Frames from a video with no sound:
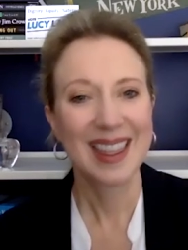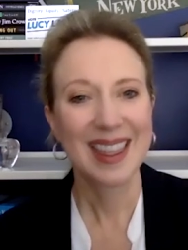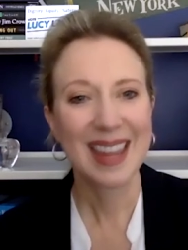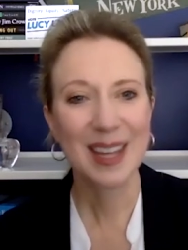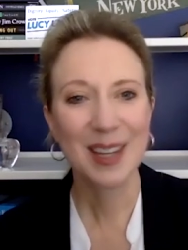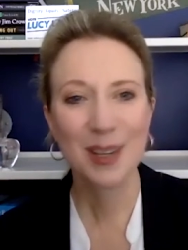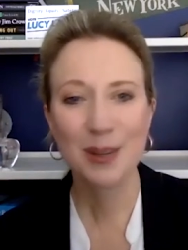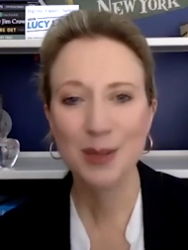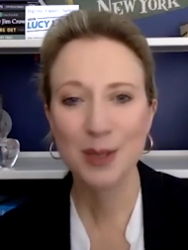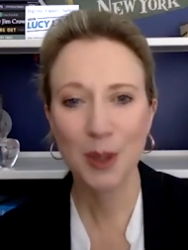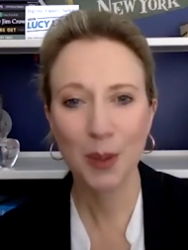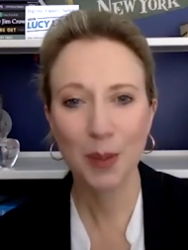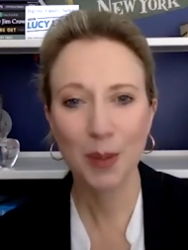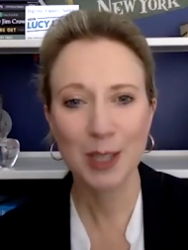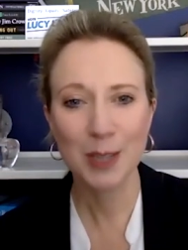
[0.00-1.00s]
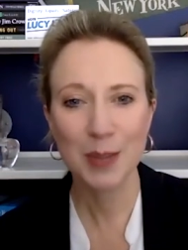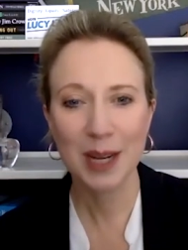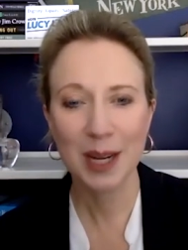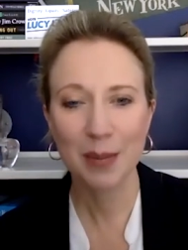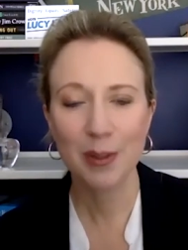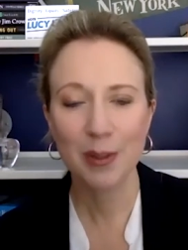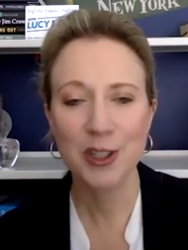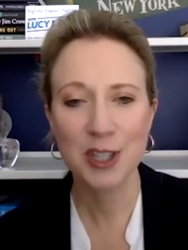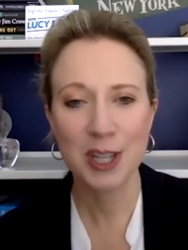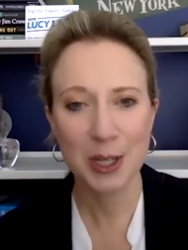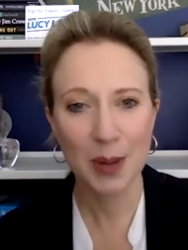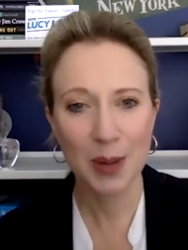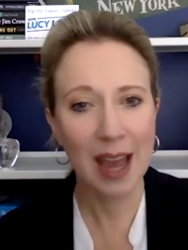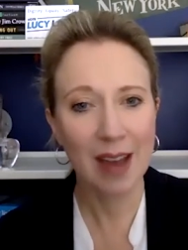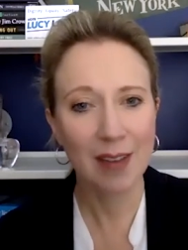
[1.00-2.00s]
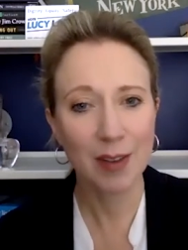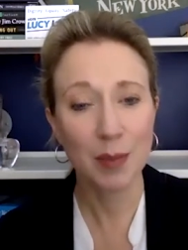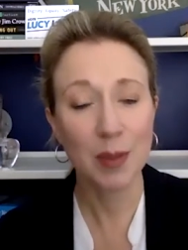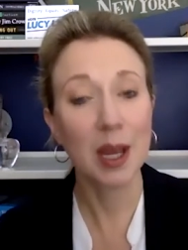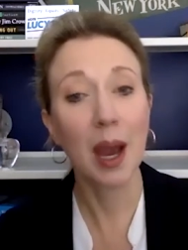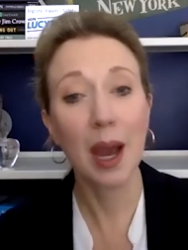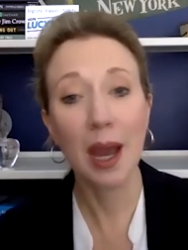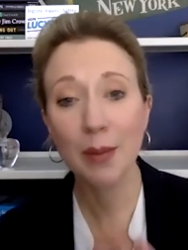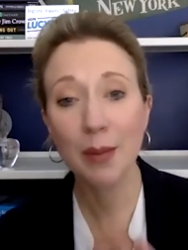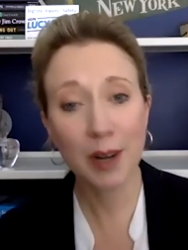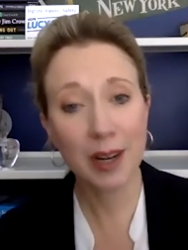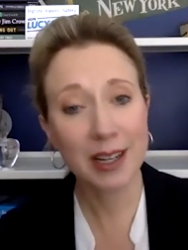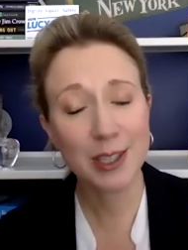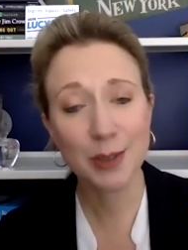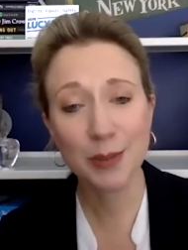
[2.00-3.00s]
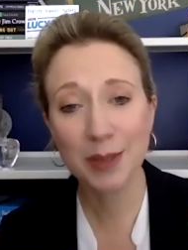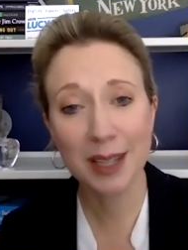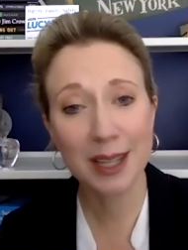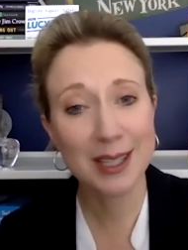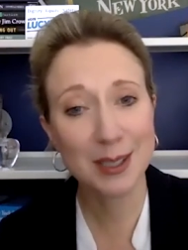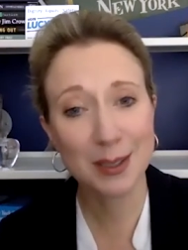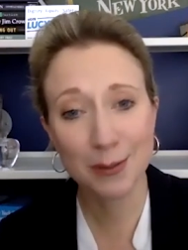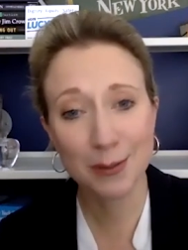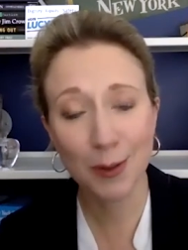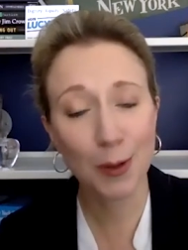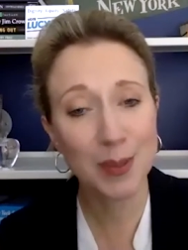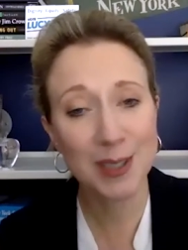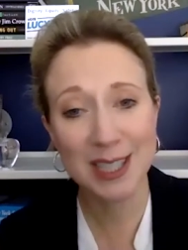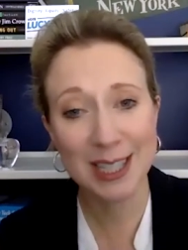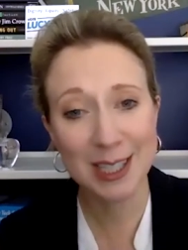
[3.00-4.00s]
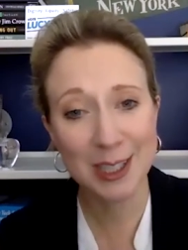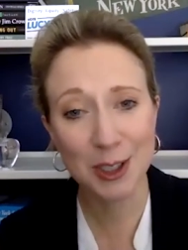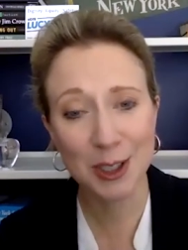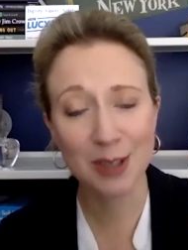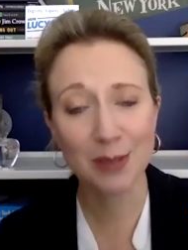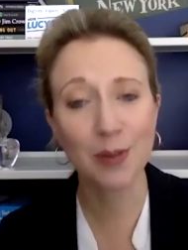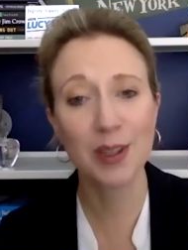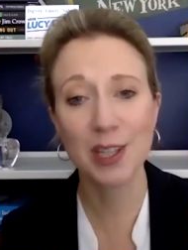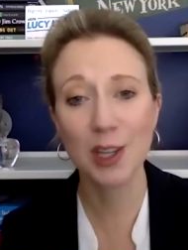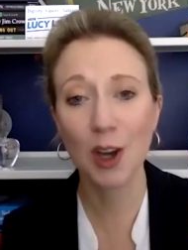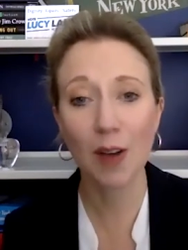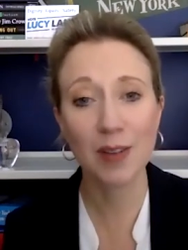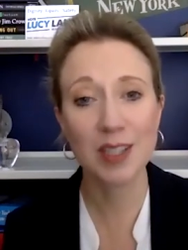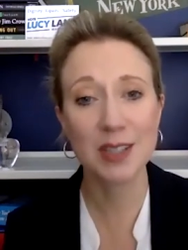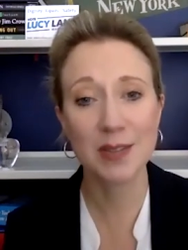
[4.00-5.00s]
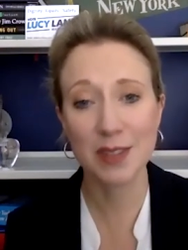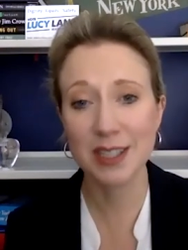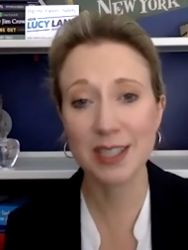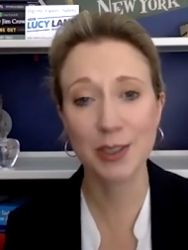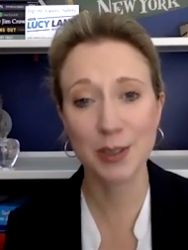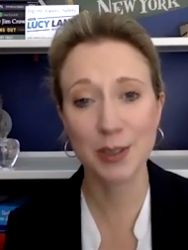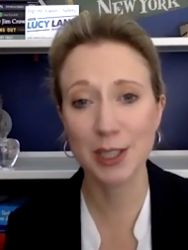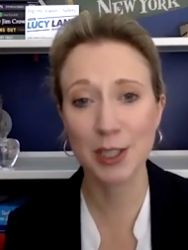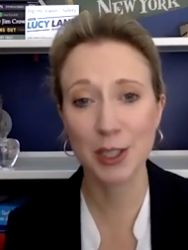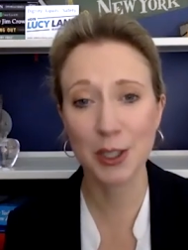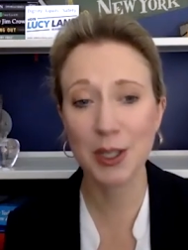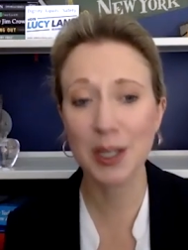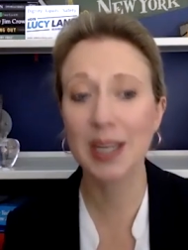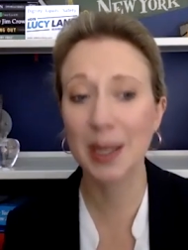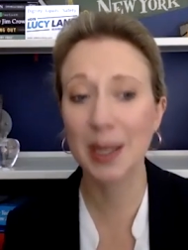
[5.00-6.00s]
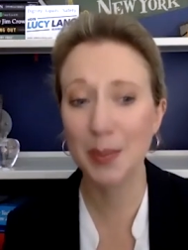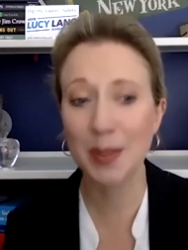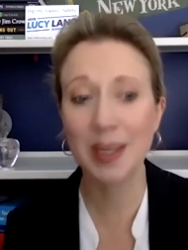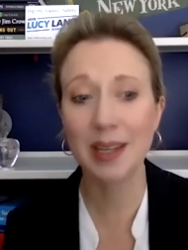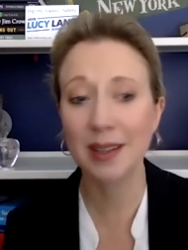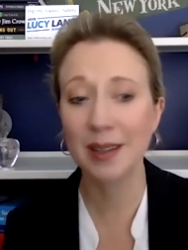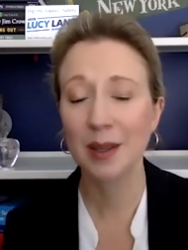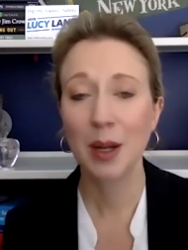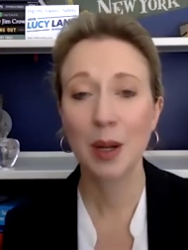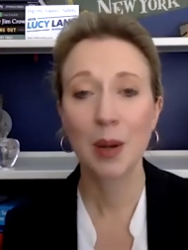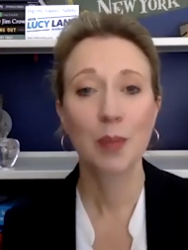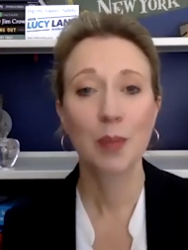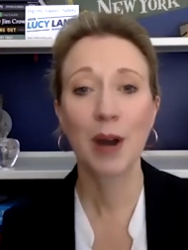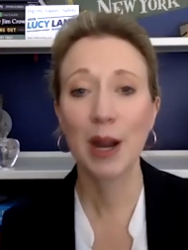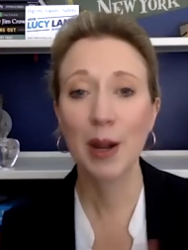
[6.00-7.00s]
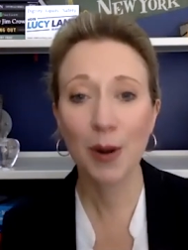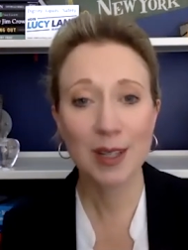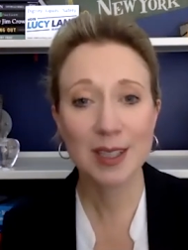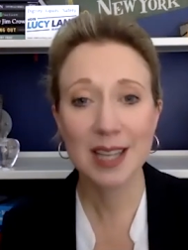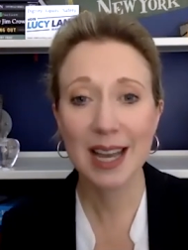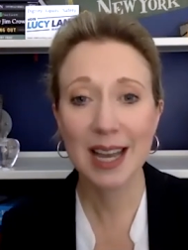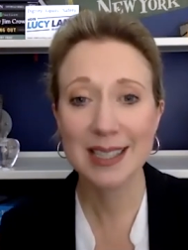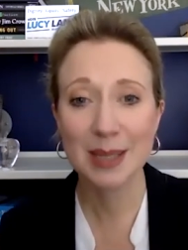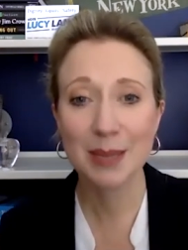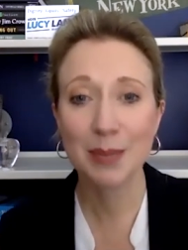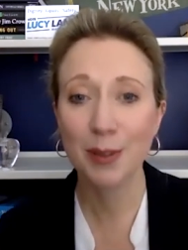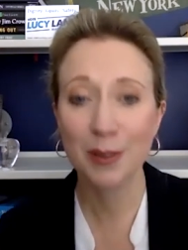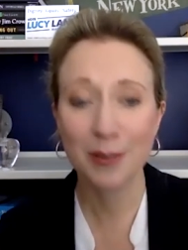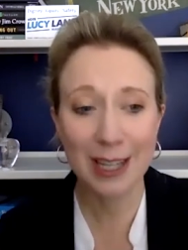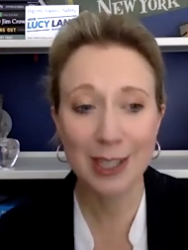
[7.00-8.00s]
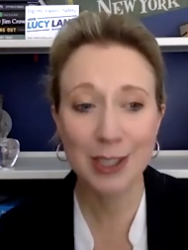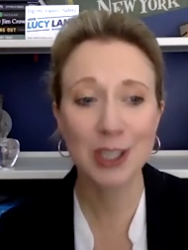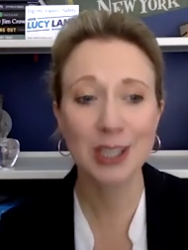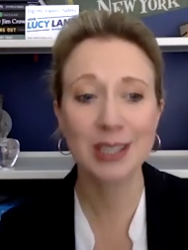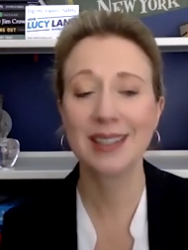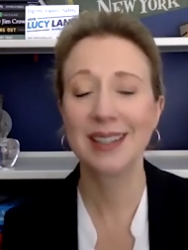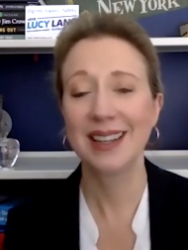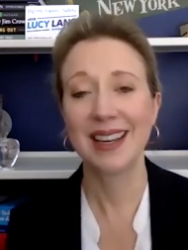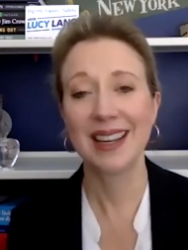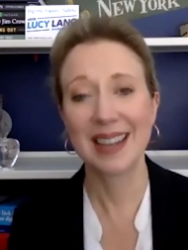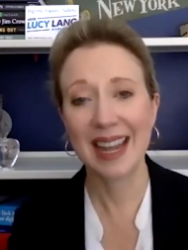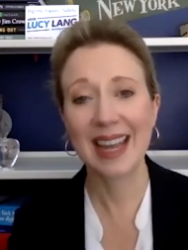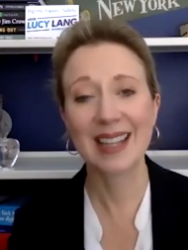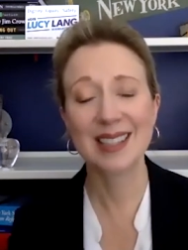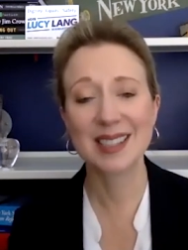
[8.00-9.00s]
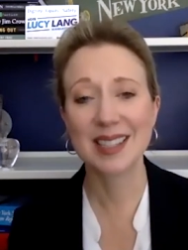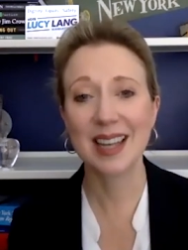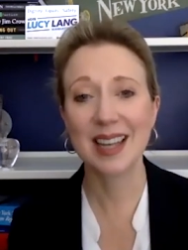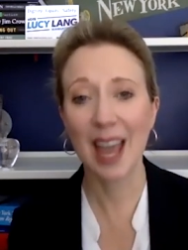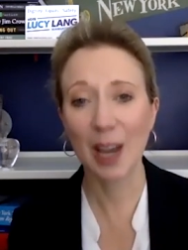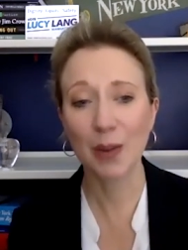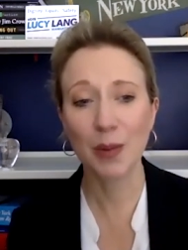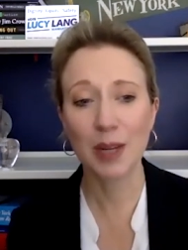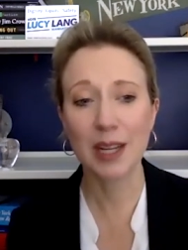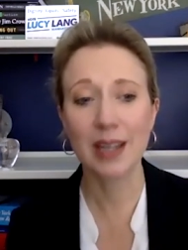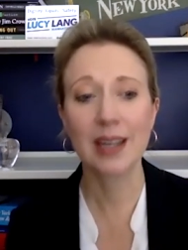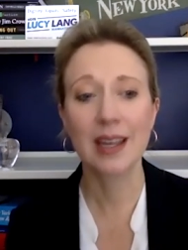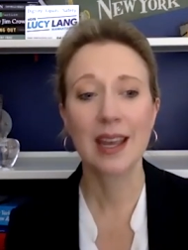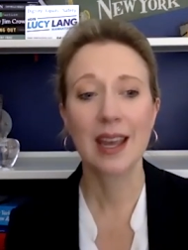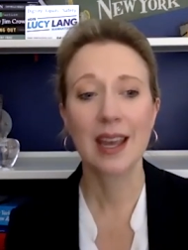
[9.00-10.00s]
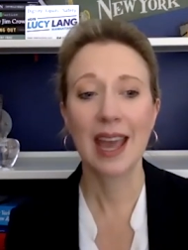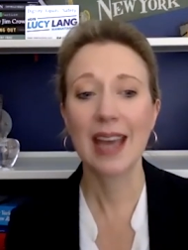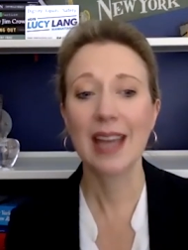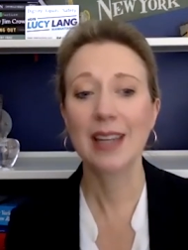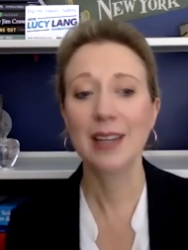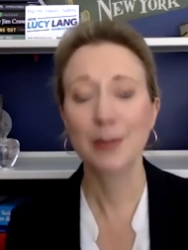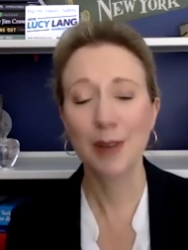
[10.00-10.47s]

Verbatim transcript: Thank you so much, Ben. I appreciate you having me. I am running to realize the full potential of what the Office of the District Attorney can be, prioritizing prevention, enhancing equity, and